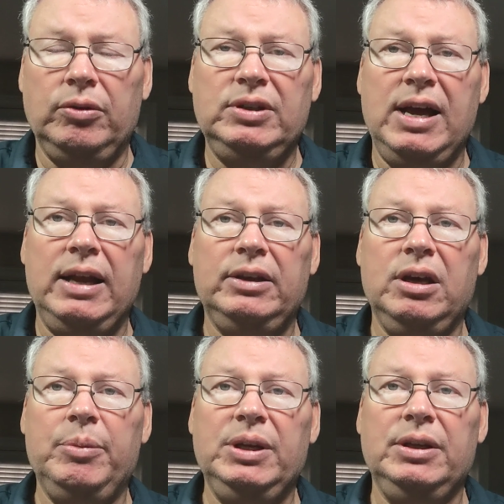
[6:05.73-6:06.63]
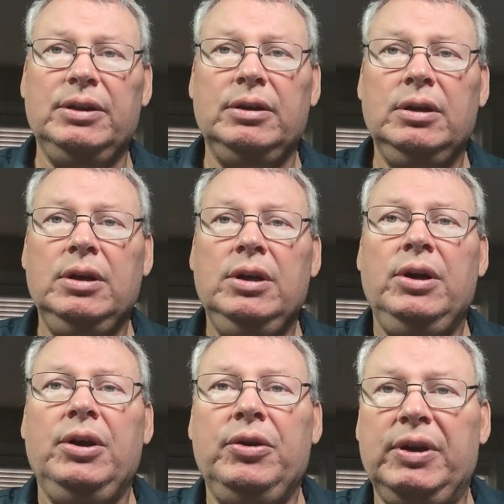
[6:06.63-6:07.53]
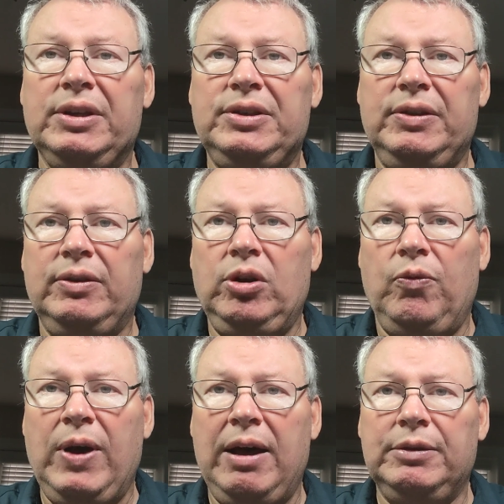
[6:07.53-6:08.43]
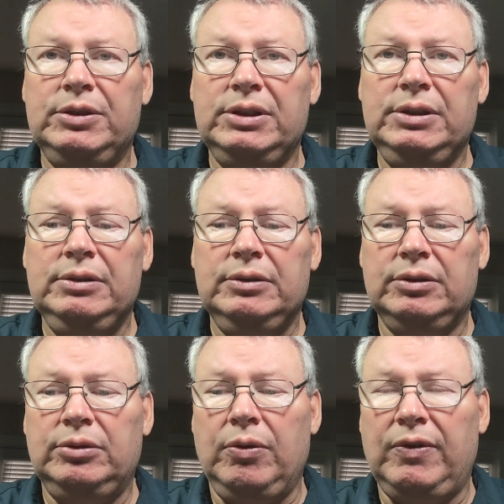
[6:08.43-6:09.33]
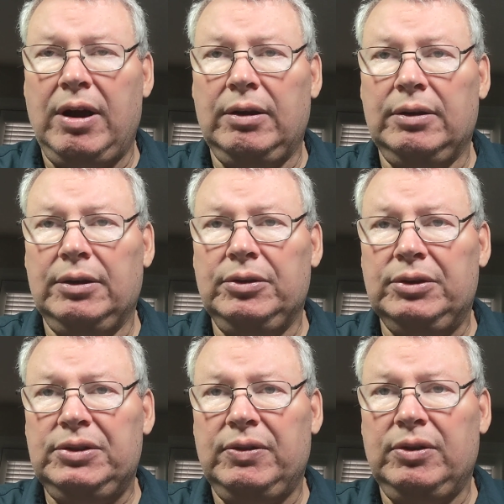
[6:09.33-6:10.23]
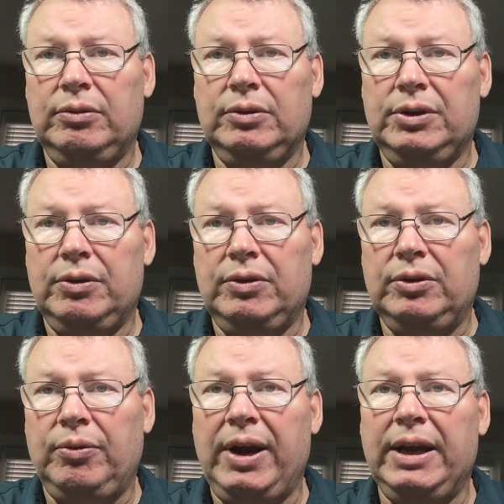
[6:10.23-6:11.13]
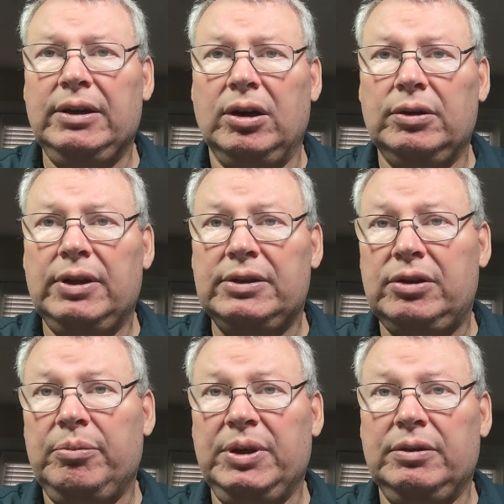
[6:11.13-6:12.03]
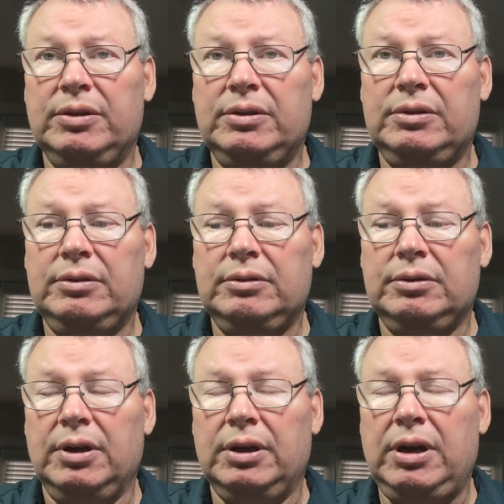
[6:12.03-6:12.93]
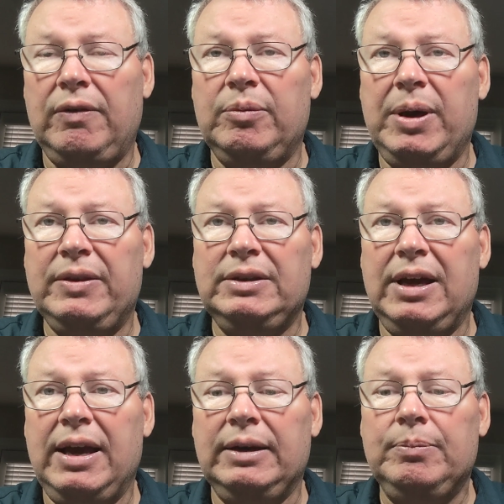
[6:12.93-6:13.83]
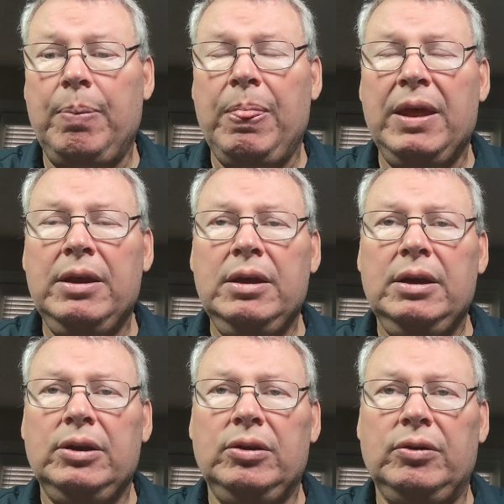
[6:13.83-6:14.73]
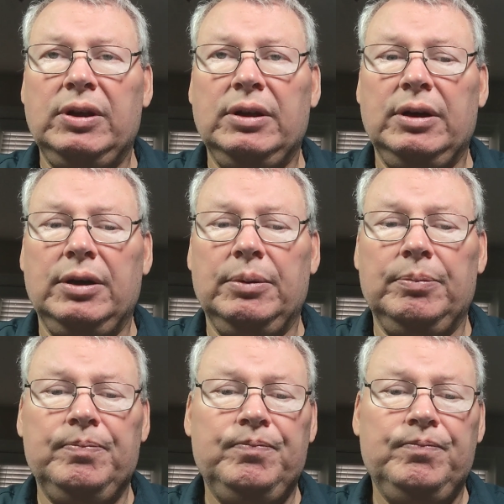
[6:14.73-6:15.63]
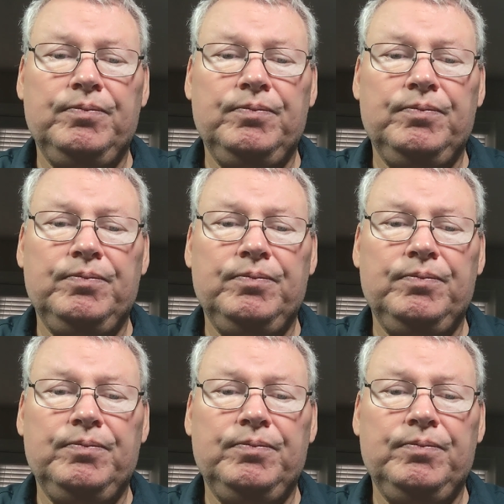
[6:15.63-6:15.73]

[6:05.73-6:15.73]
tide coming in. You can see the topology, you can see the terrain that's going to be covered by the tide. You can